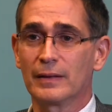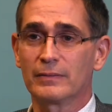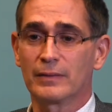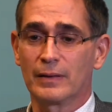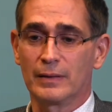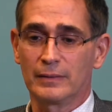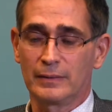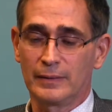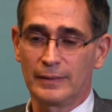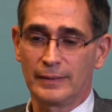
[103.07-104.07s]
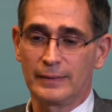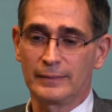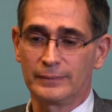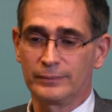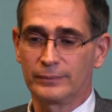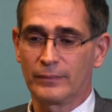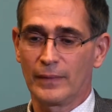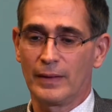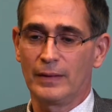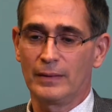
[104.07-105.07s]
I've got a
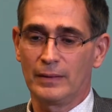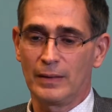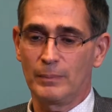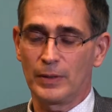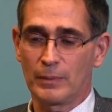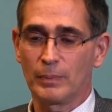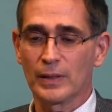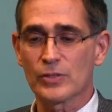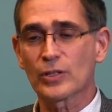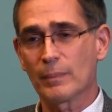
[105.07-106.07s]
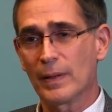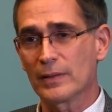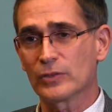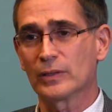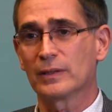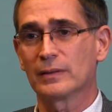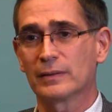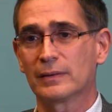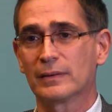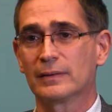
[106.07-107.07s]
paraplegic patient
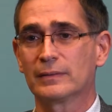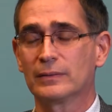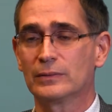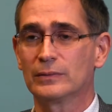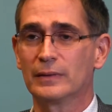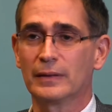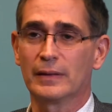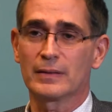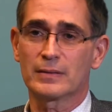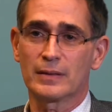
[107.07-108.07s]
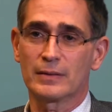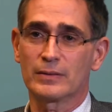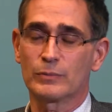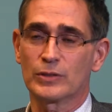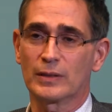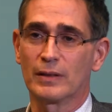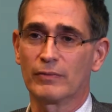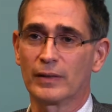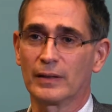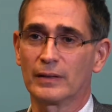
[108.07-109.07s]
who has some
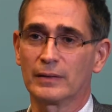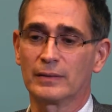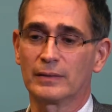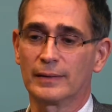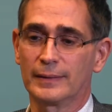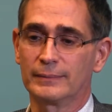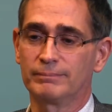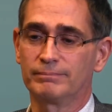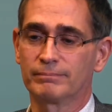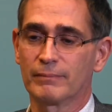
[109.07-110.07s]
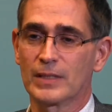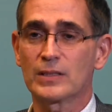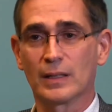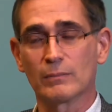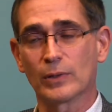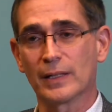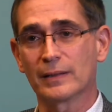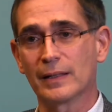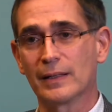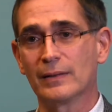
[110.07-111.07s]
significant skin
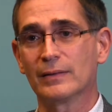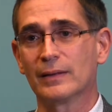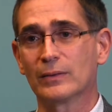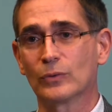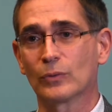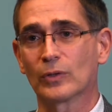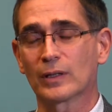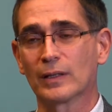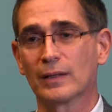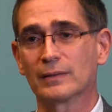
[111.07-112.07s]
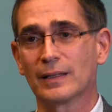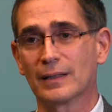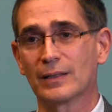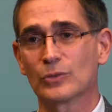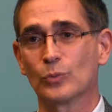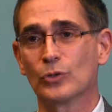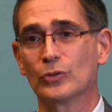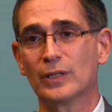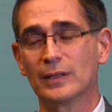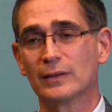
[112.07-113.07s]
breakdown, and we're working on getting his
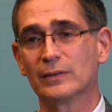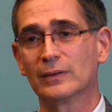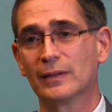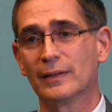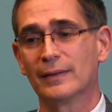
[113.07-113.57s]
wound healed.